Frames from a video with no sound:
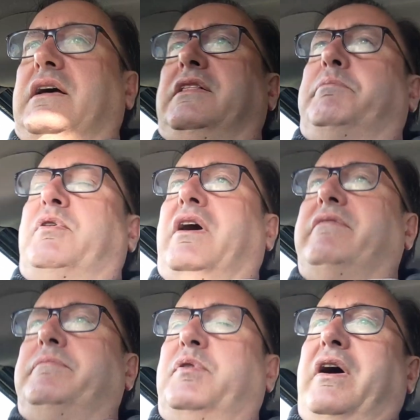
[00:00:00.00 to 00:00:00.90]
and the
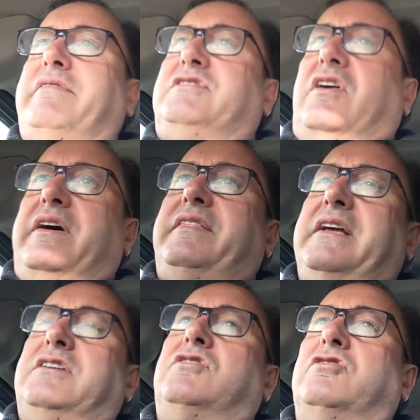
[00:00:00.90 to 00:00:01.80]
private private side
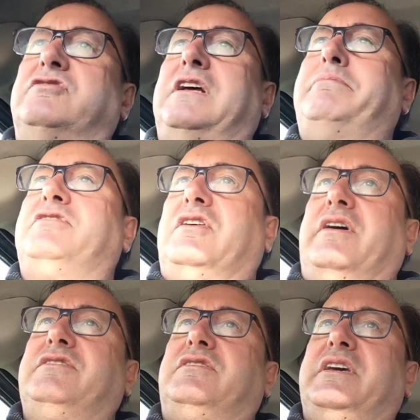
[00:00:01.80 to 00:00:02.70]
then cross
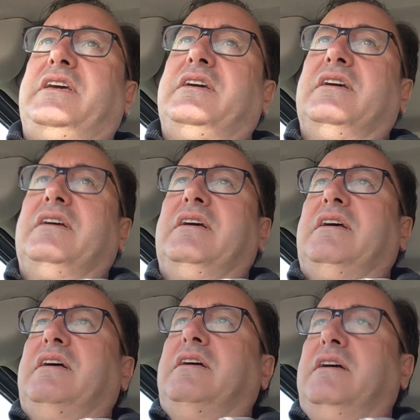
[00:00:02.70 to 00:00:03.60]
subsidised the,
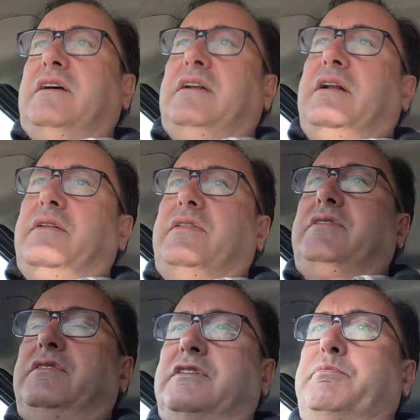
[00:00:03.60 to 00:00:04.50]

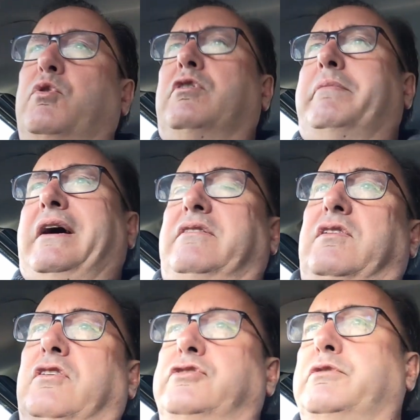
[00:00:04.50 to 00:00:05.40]
the small amount
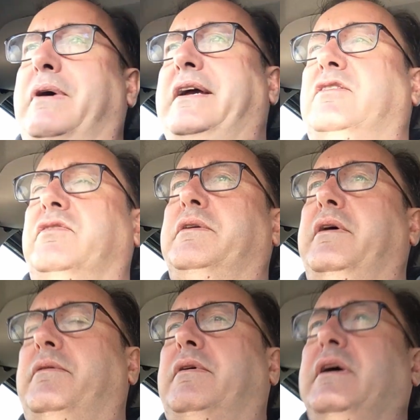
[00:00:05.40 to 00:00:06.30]
of loss you made on
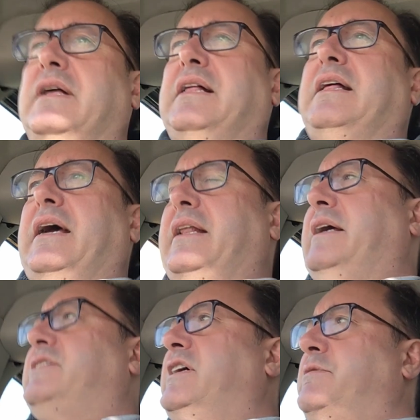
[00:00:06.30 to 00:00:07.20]
the
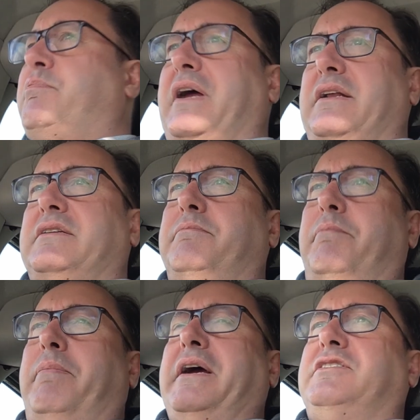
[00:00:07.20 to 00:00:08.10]
NHS
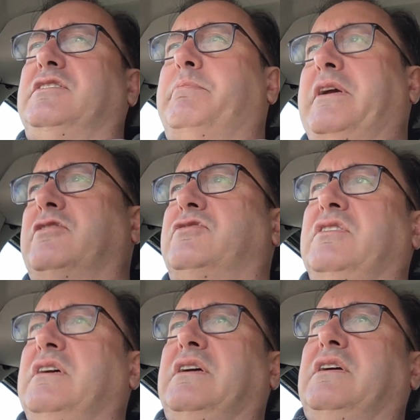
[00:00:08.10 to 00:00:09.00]
patients because
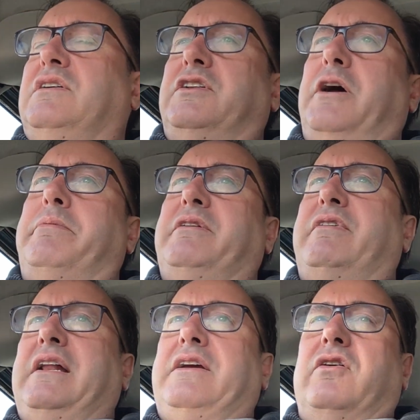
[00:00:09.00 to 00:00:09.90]
nobody
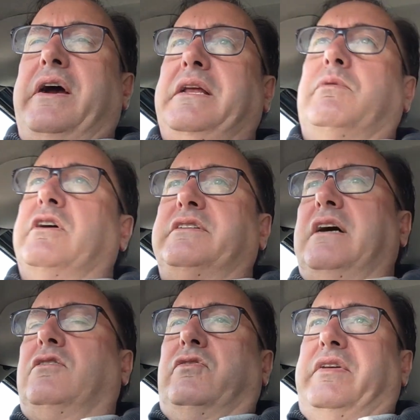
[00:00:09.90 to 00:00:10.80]
really got any work
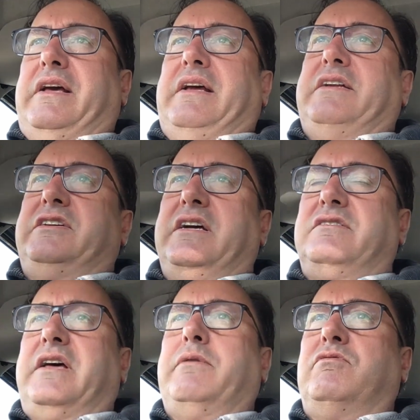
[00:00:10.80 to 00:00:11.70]
done on the
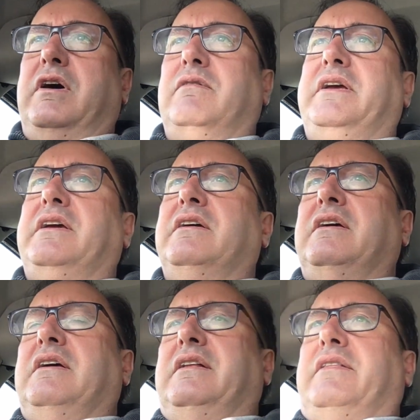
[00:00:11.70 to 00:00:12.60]
NHS. They were only
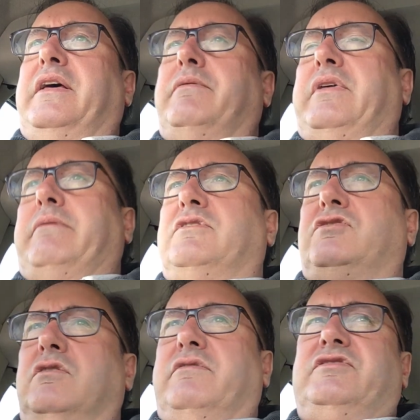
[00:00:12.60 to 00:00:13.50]
they, they were
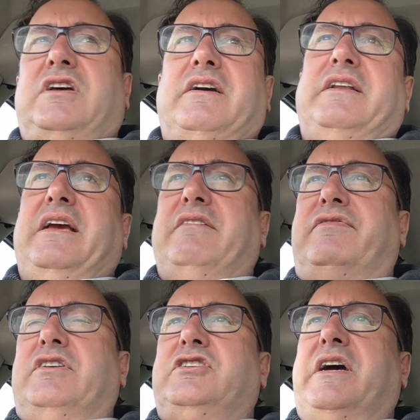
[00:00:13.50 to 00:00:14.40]
sort of suckered in
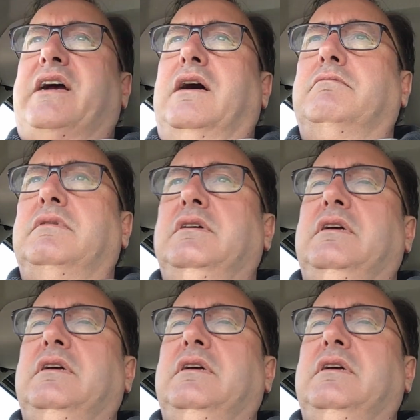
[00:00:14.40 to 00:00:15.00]
for a checkup,